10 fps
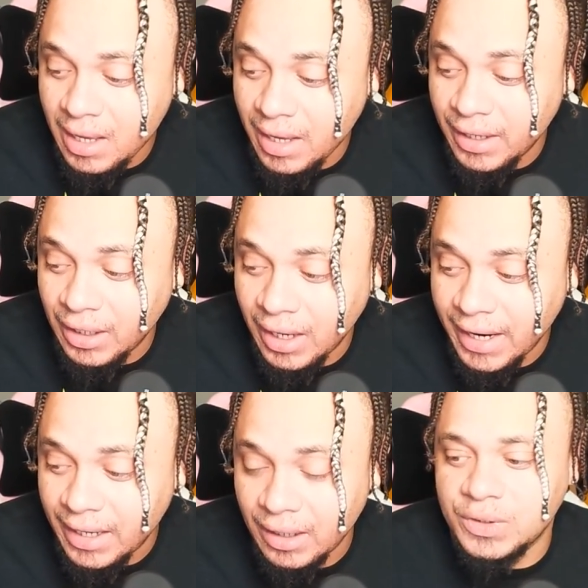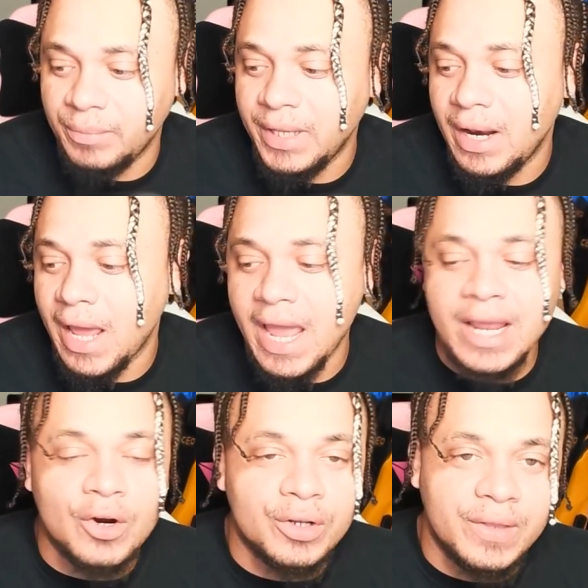And, like, something
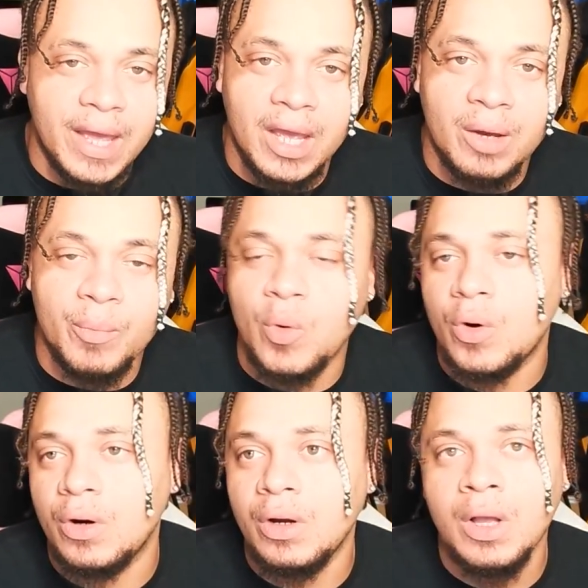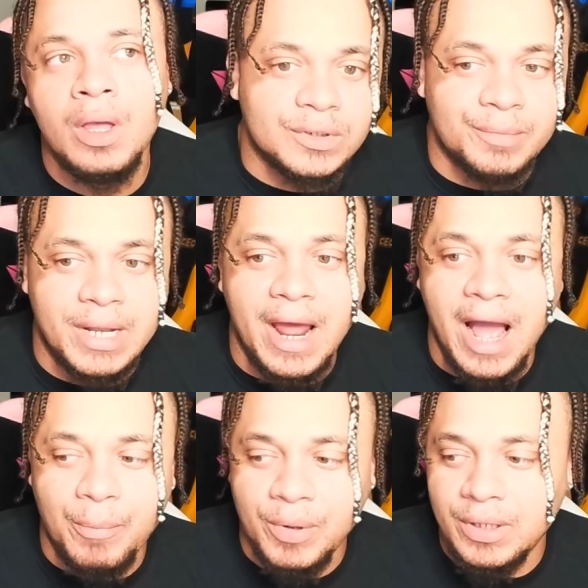angered them or something
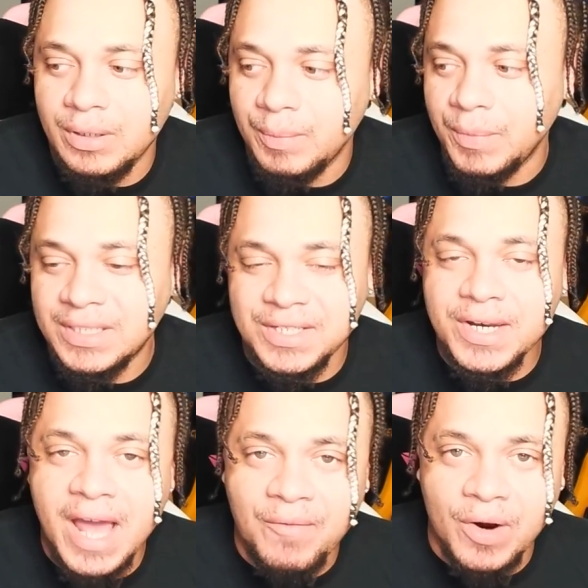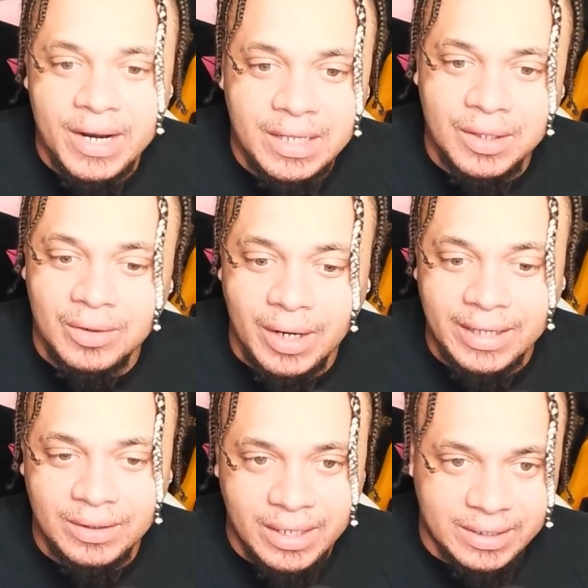happened. It's never anything like
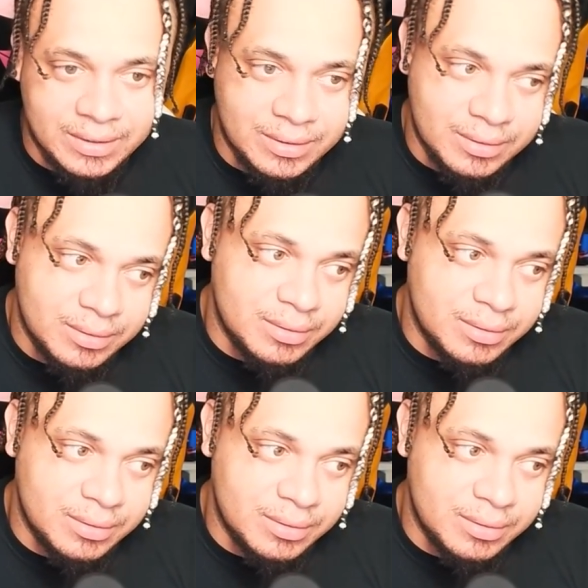this.